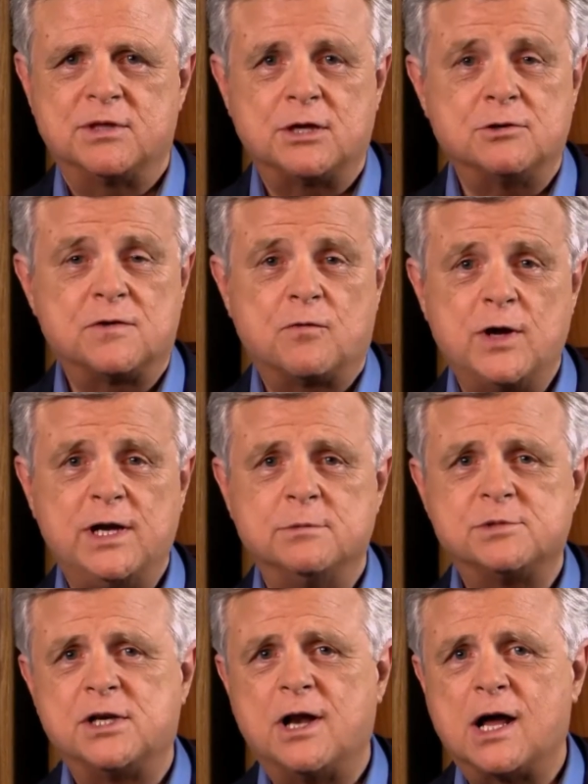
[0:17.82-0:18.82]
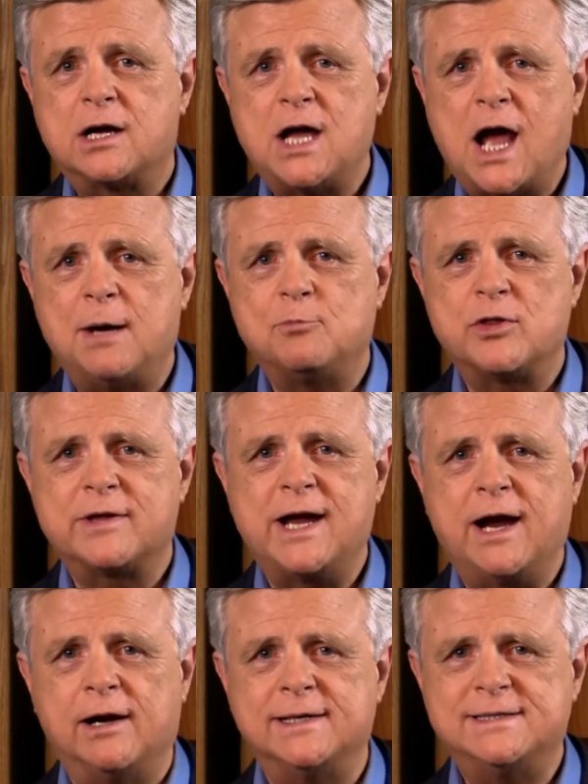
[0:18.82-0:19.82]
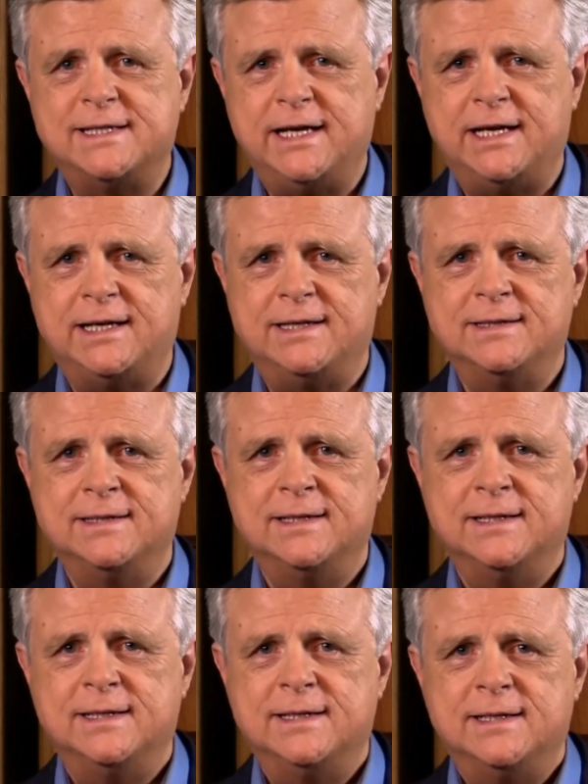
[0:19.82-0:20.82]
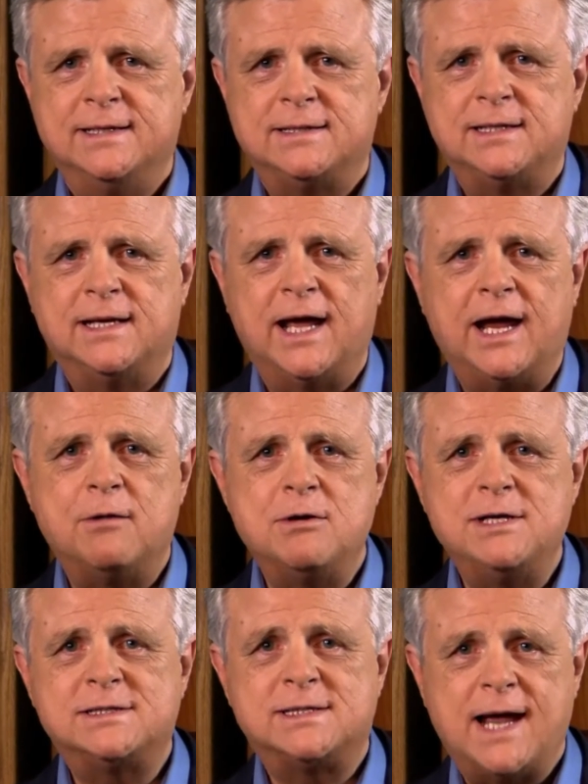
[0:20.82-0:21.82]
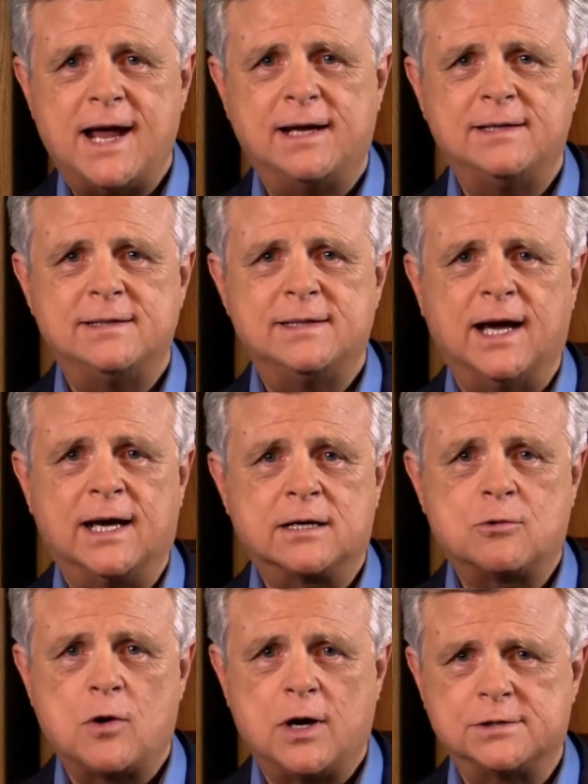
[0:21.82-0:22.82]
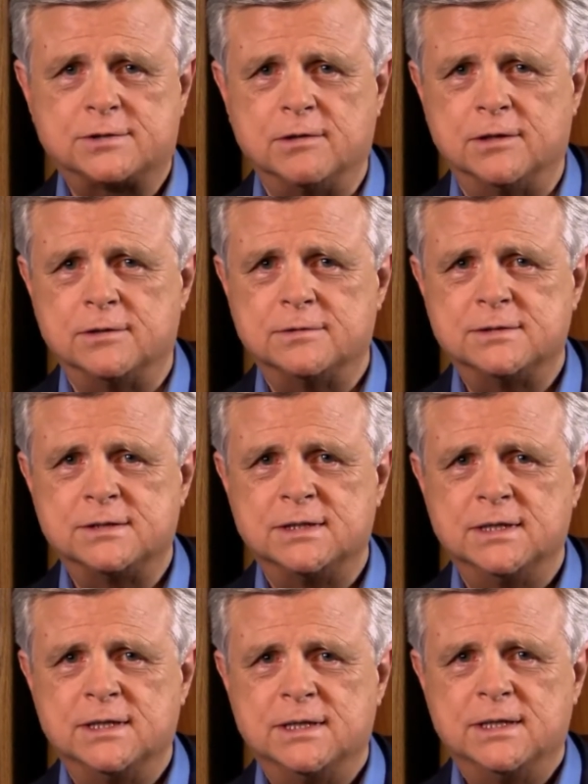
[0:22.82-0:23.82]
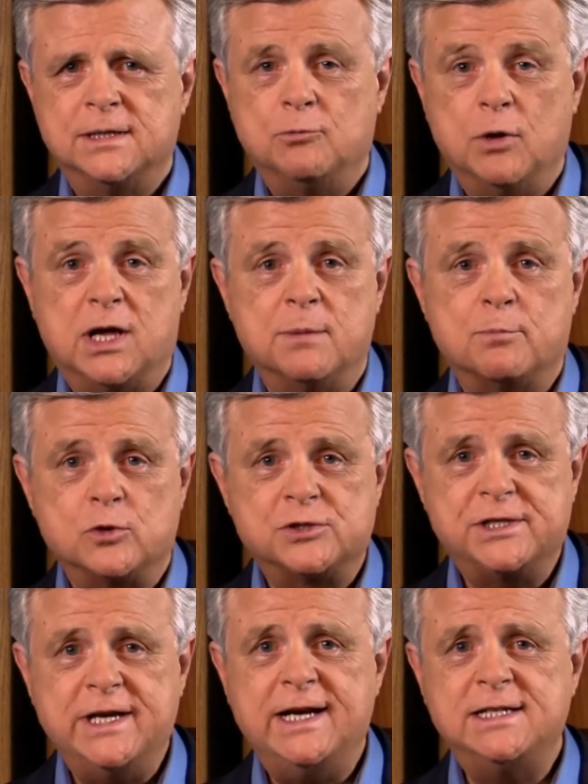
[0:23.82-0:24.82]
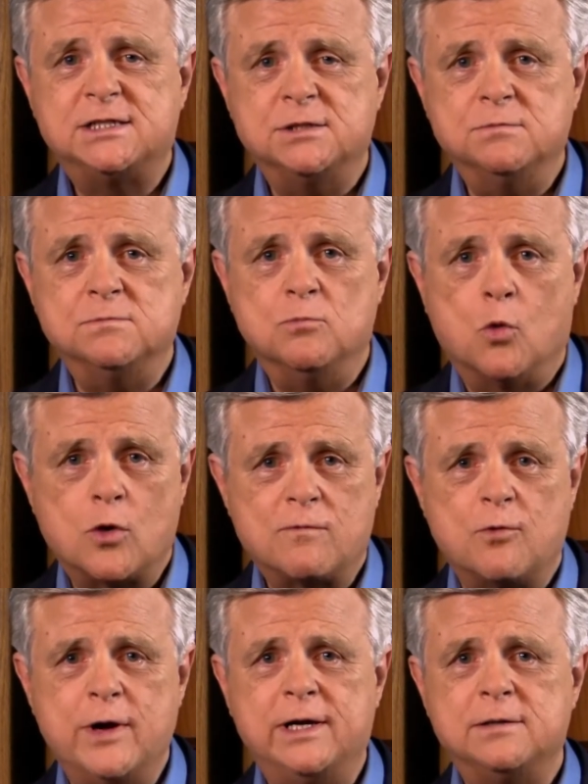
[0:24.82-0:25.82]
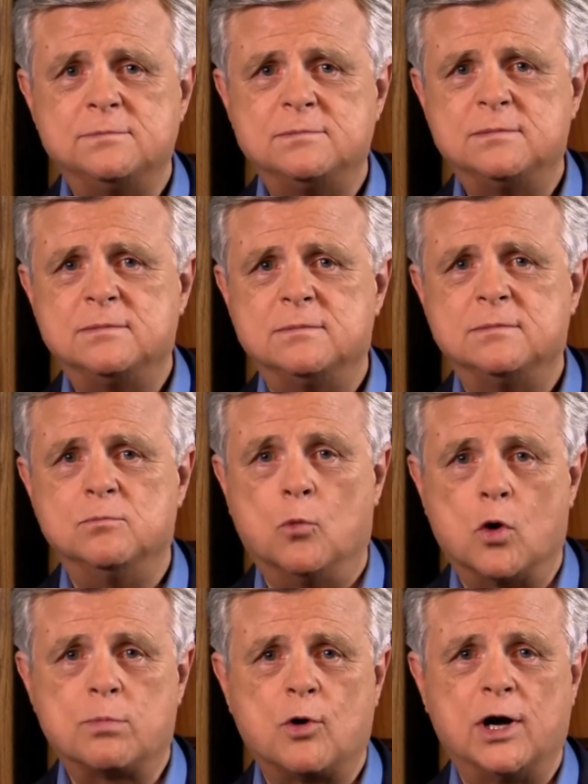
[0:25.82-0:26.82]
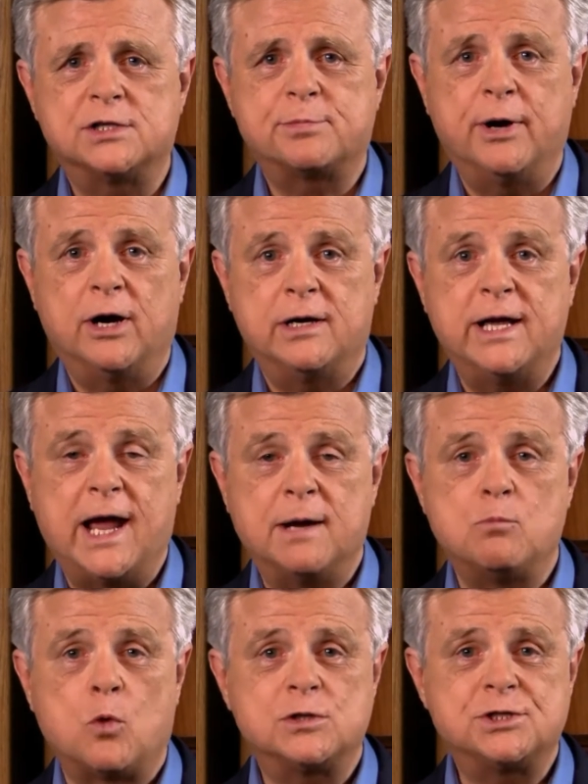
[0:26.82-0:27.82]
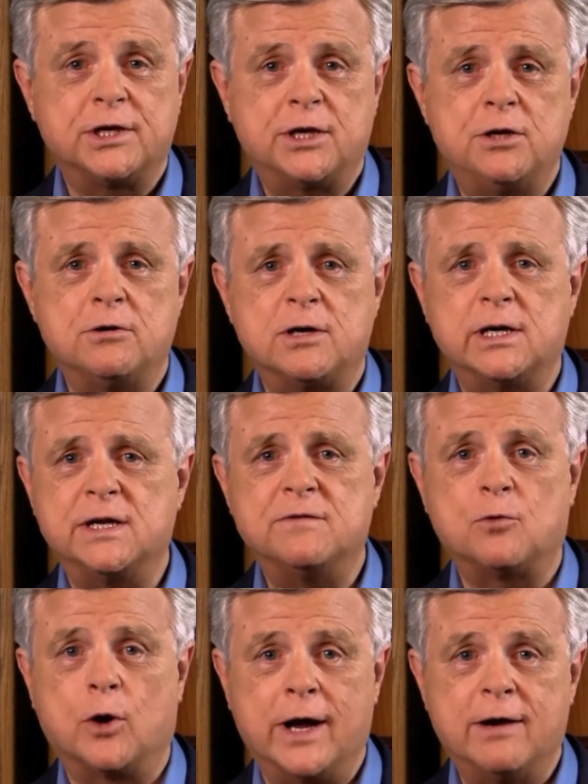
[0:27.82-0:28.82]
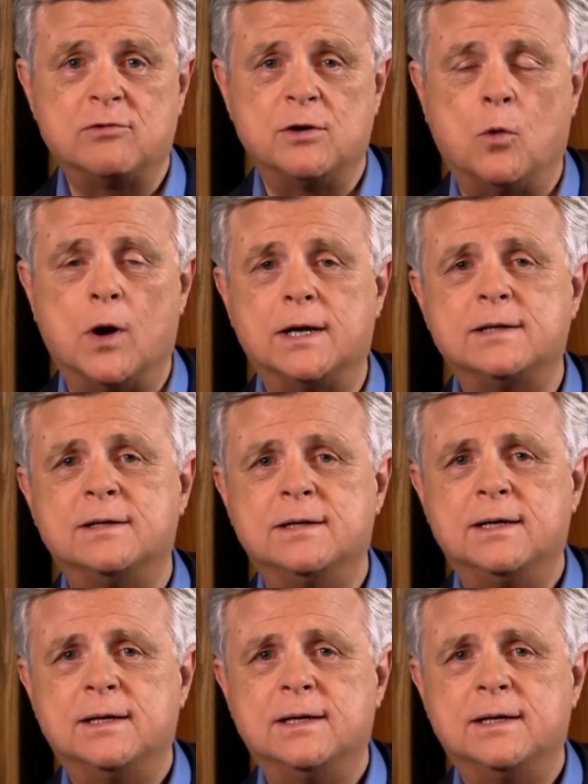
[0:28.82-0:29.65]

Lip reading: But those freedoms do not come with a guarantee. Today, we stand at a crossroads. We can proceed to more freedom, more prosperity, and more security for everyone.